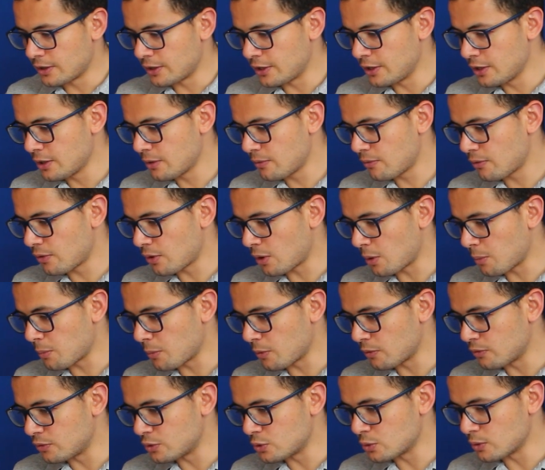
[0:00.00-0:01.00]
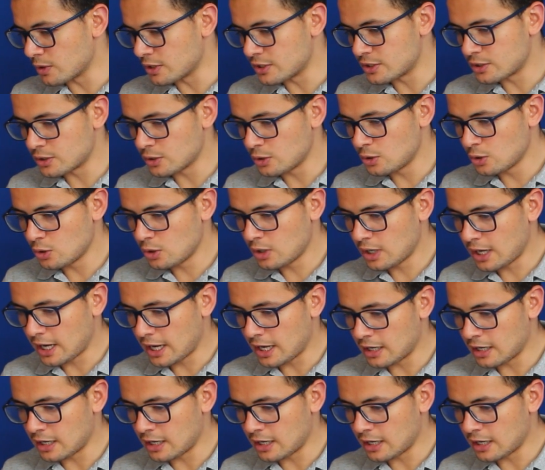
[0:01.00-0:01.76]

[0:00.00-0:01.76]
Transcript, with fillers: Here from Visual Studio,